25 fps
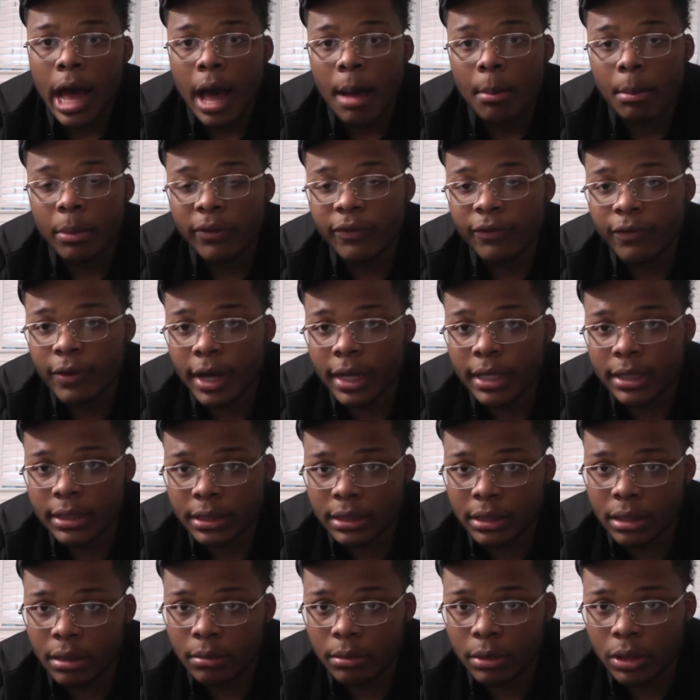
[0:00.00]
I'm gonna find
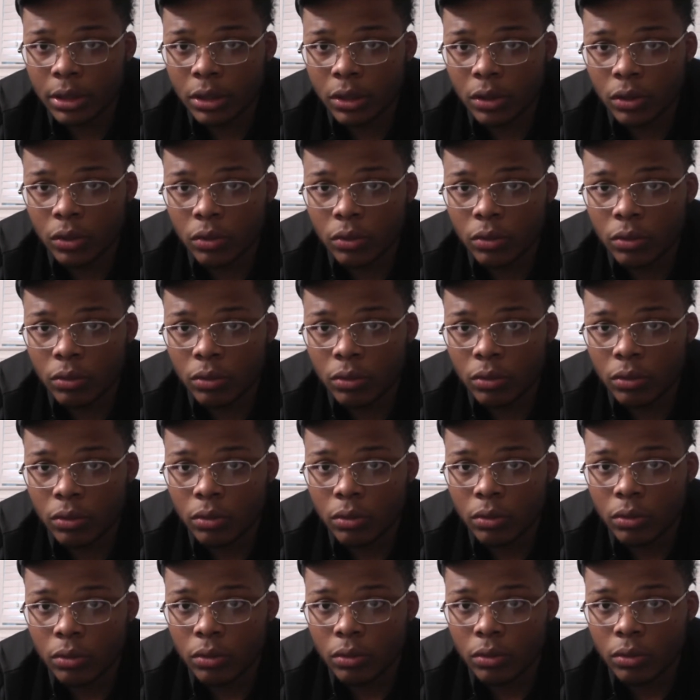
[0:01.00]
something to do.
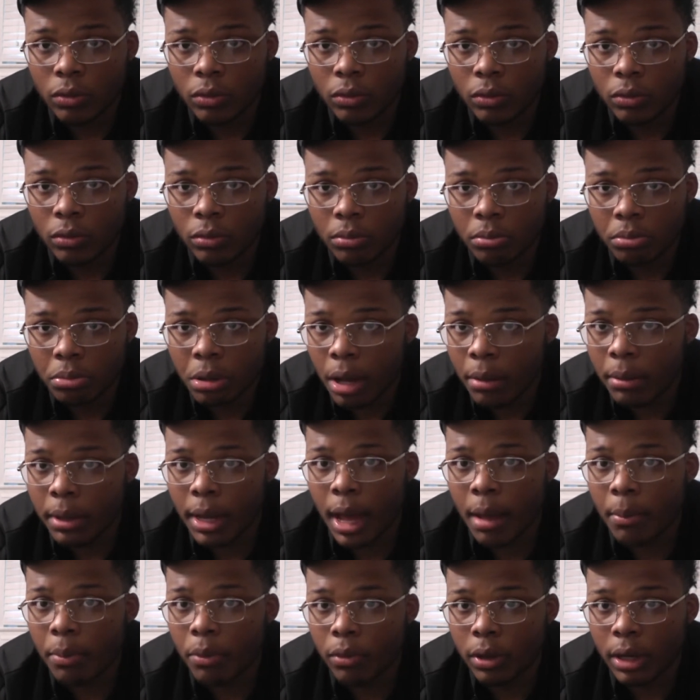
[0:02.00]
Probably
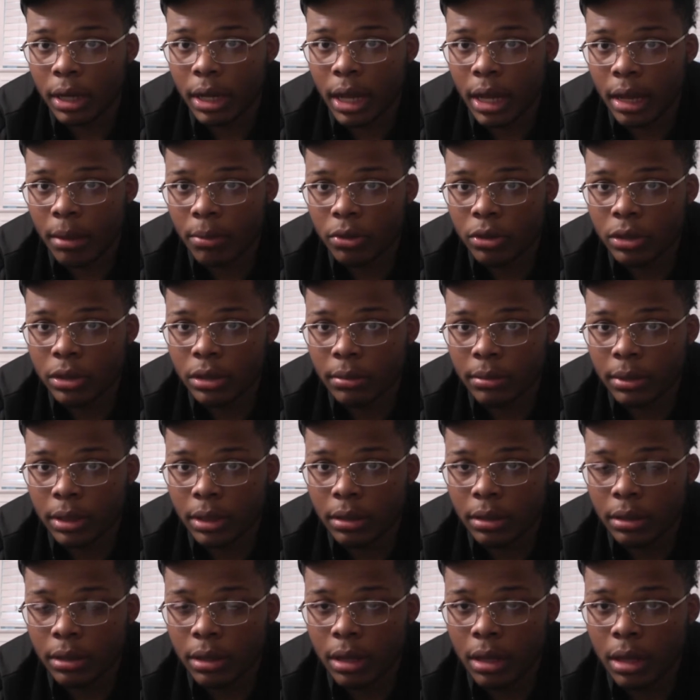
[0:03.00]
hop on the game or something.
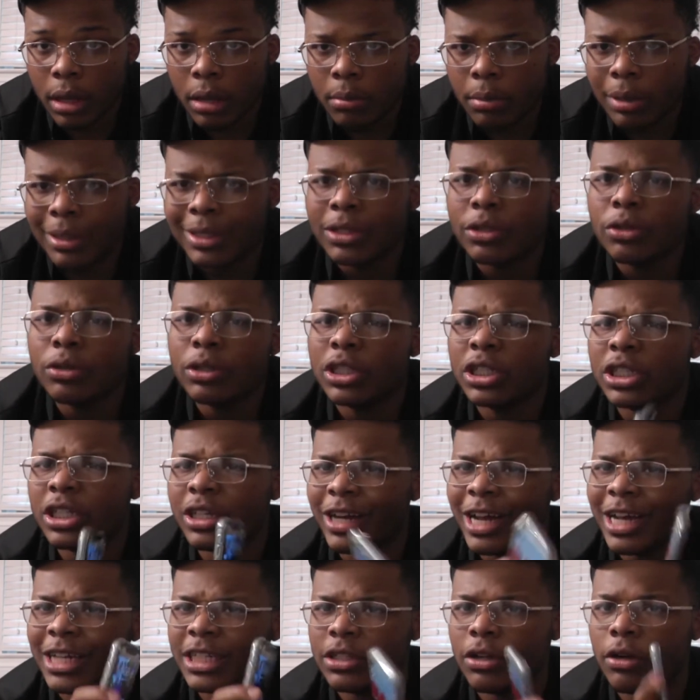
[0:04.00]
But do, should
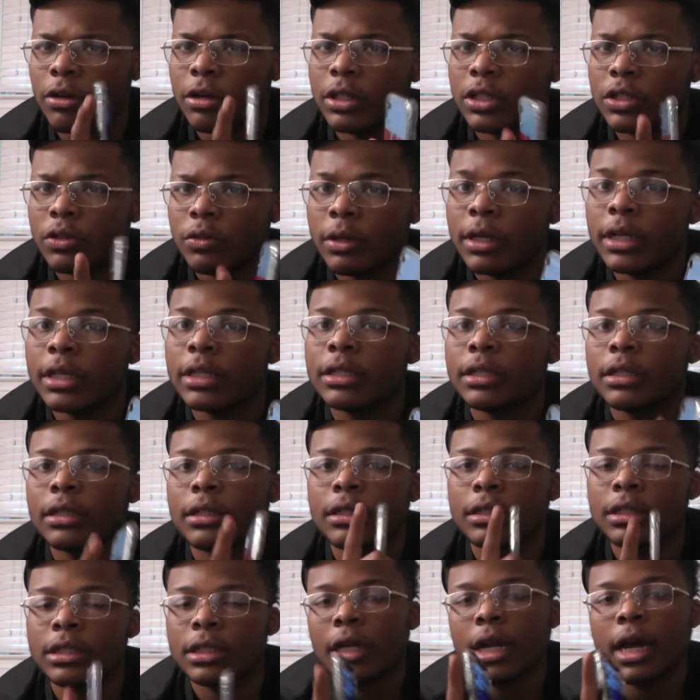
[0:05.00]
I start a Twitch?
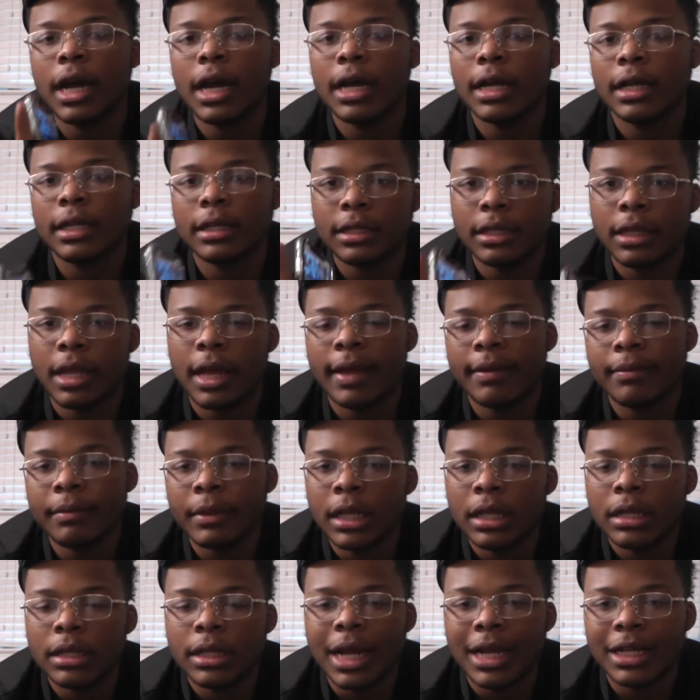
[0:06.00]
Should I like
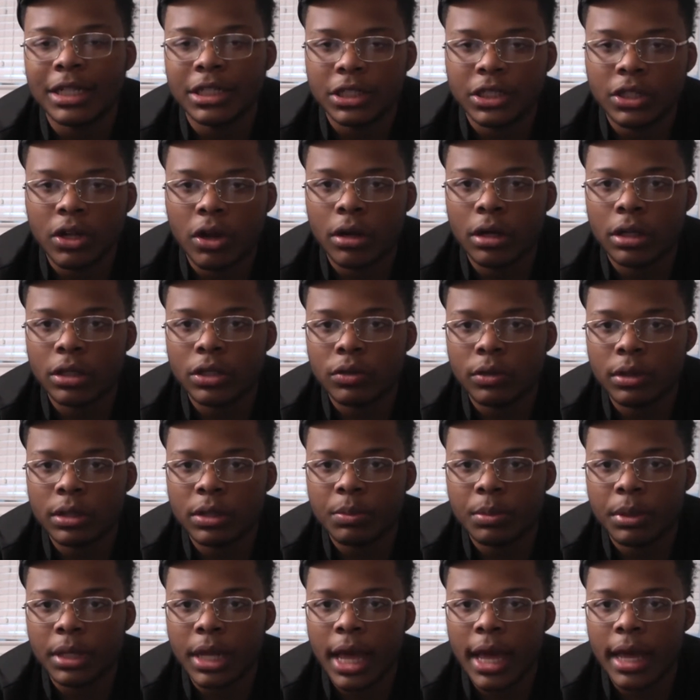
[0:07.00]
not start a
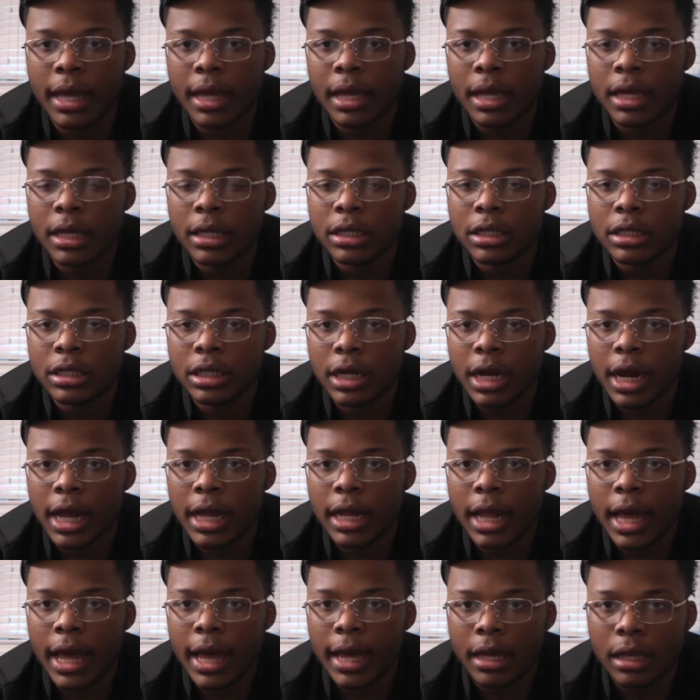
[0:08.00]
Twitch, but like should
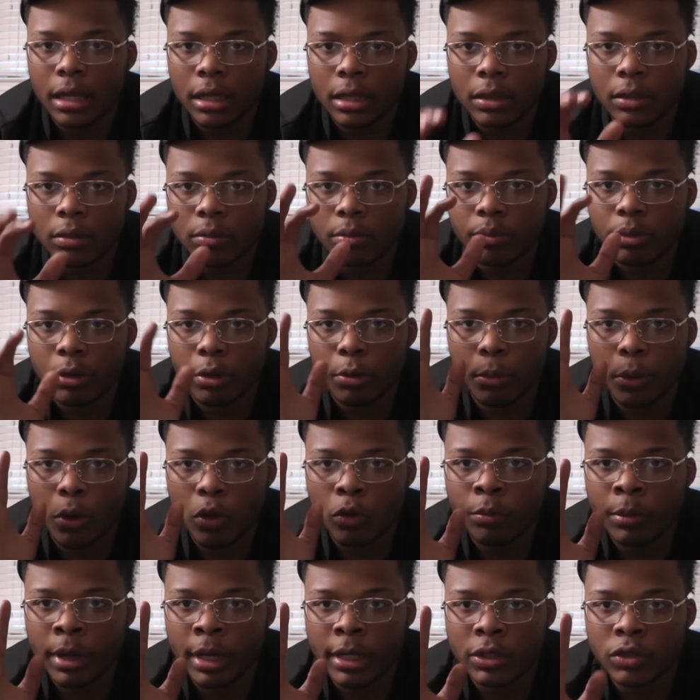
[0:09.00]
I like
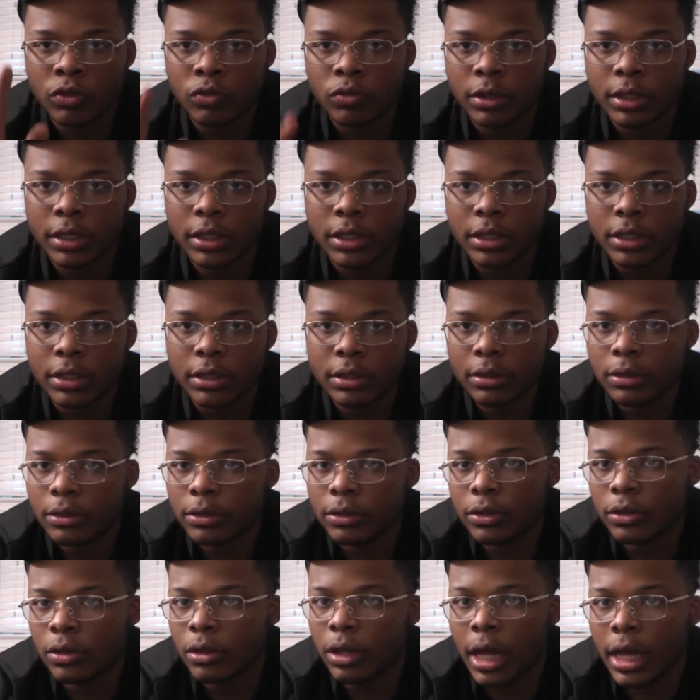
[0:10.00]
promote my Twitch
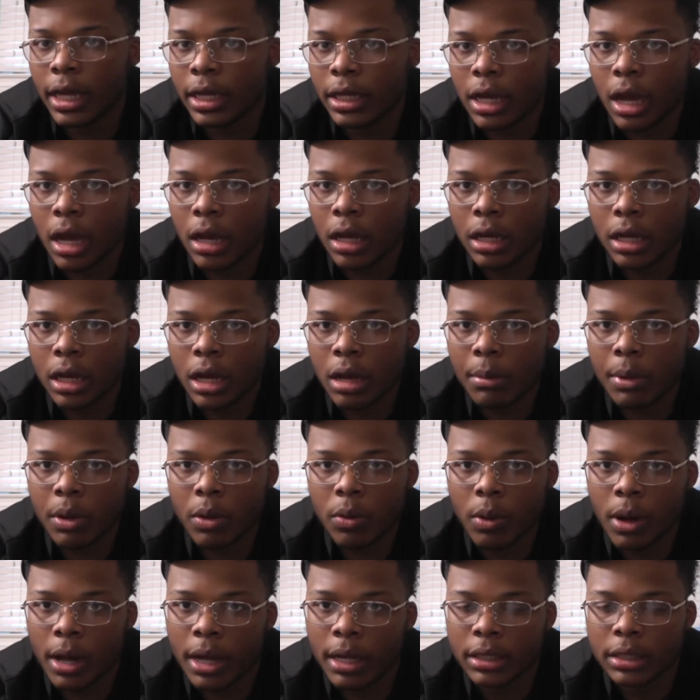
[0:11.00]
so like y'all can come and
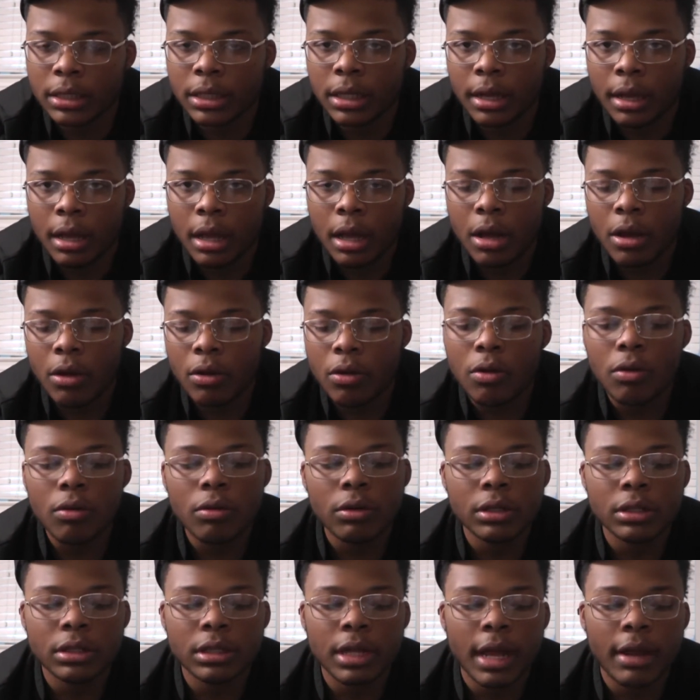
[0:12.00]
watch. Of
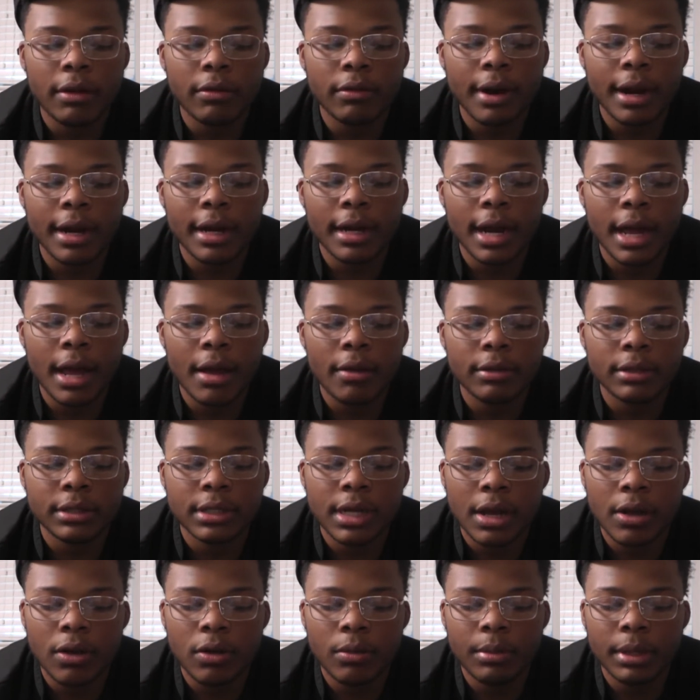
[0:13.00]
course, like right now it's
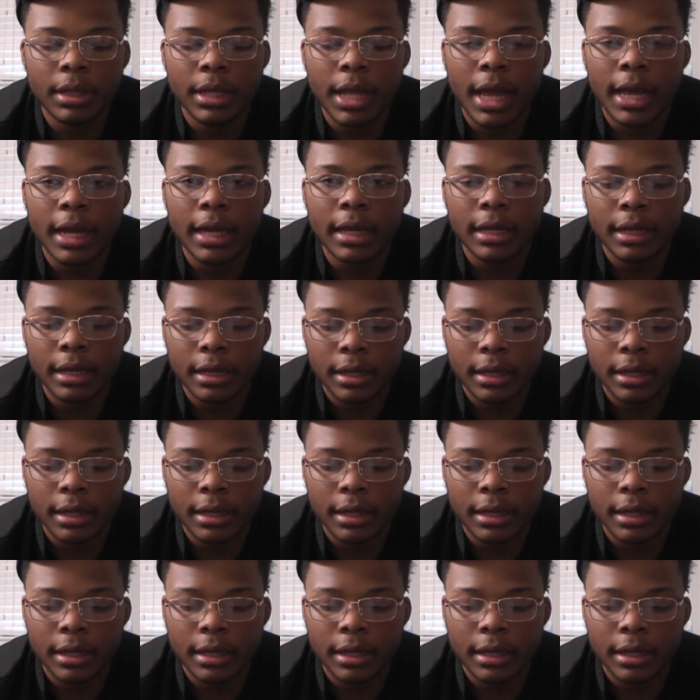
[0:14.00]
not gonna be like